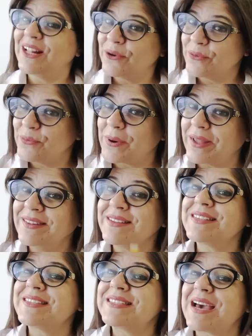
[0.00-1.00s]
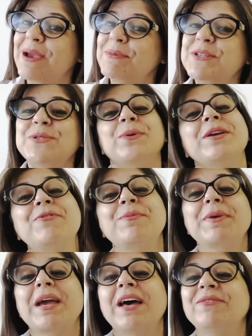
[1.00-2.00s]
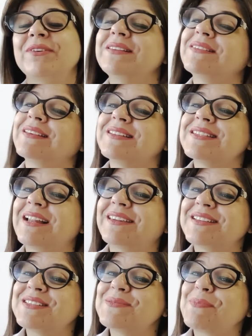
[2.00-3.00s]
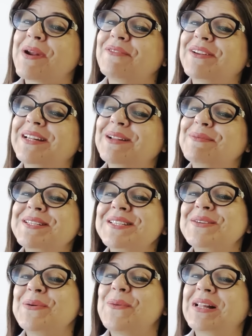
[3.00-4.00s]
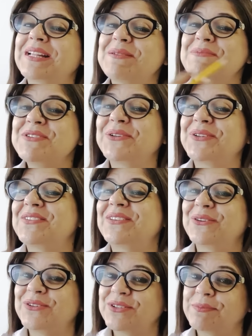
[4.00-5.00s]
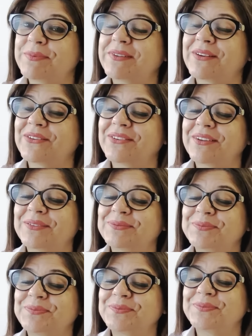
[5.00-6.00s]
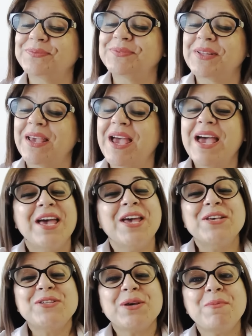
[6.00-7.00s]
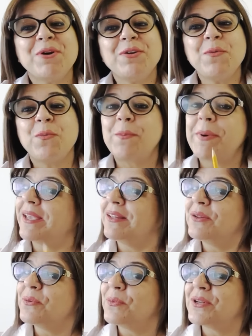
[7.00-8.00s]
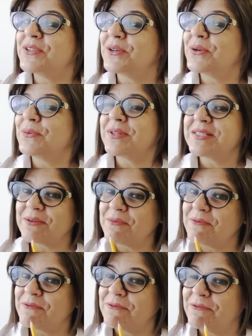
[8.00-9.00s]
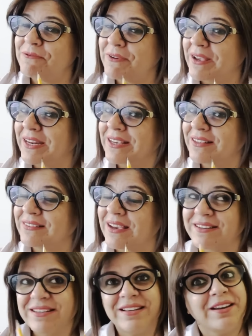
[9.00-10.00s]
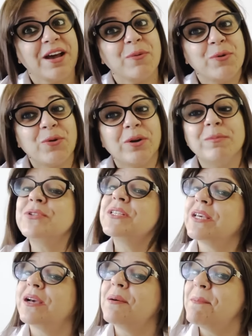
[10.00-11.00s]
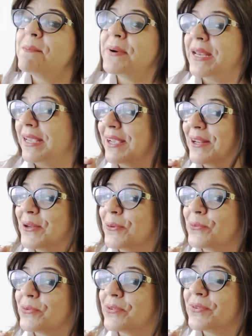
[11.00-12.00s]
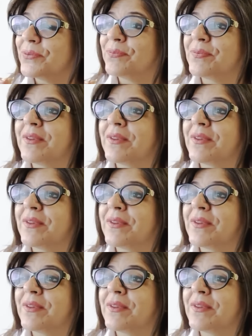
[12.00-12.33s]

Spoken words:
Hello everyone, this is Diamond Sodhi from CAAN Wings Consultants Private Limited. Welcome to this YouTube session. So I'm going to begin the video with some very exciting and I would almost say a breaking news.